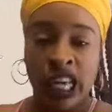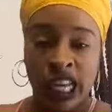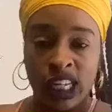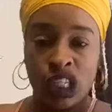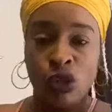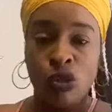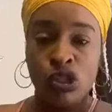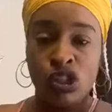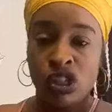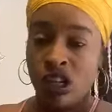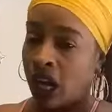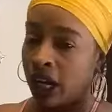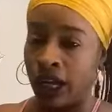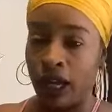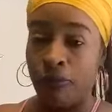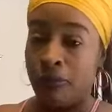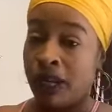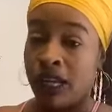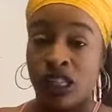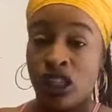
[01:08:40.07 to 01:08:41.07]
dick you
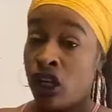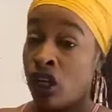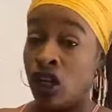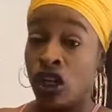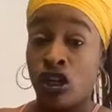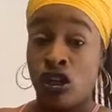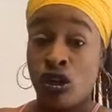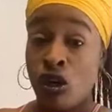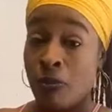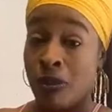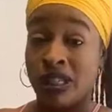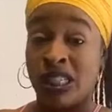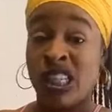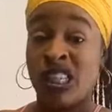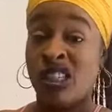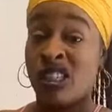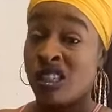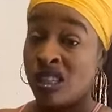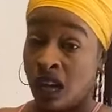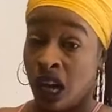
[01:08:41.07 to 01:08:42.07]
sucking? Because you
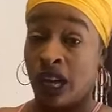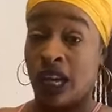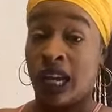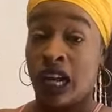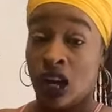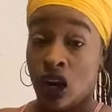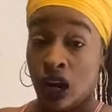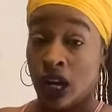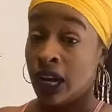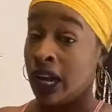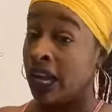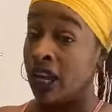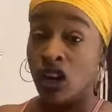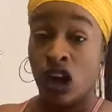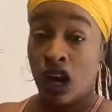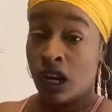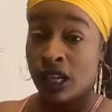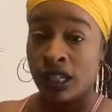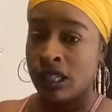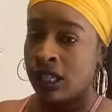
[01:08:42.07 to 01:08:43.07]
must be sucking a lot of their
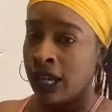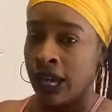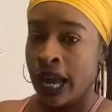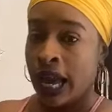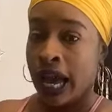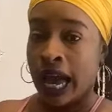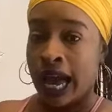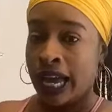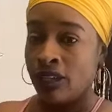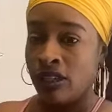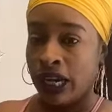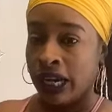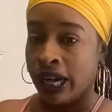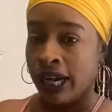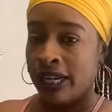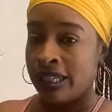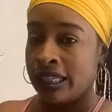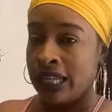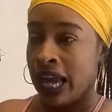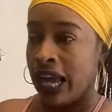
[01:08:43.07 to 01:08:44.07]
cock. Because I
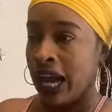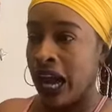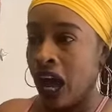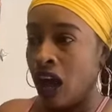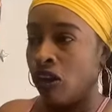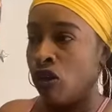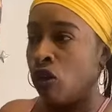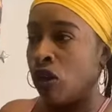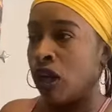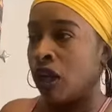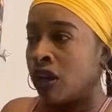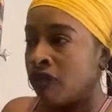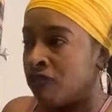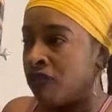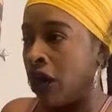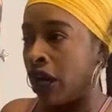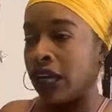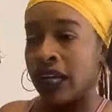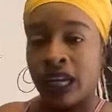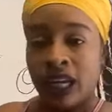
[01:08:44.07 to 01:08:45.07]
don't understand how you could
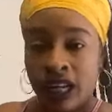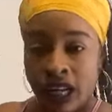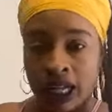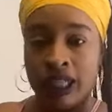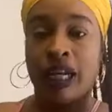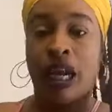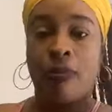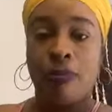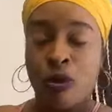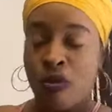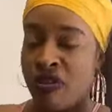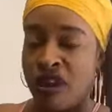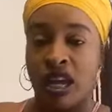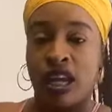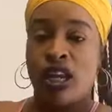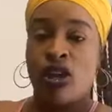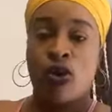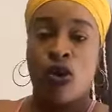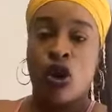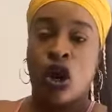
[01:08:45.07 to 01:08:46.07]
fucking cut that
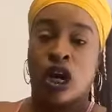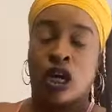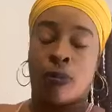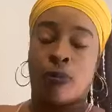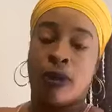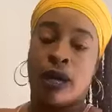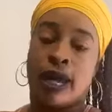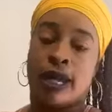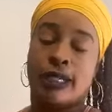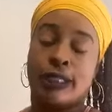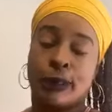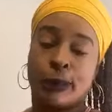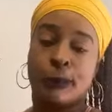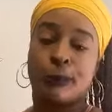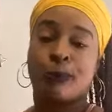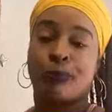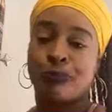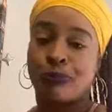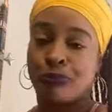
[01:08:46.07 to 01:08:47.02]
movie and you don't lock up yet.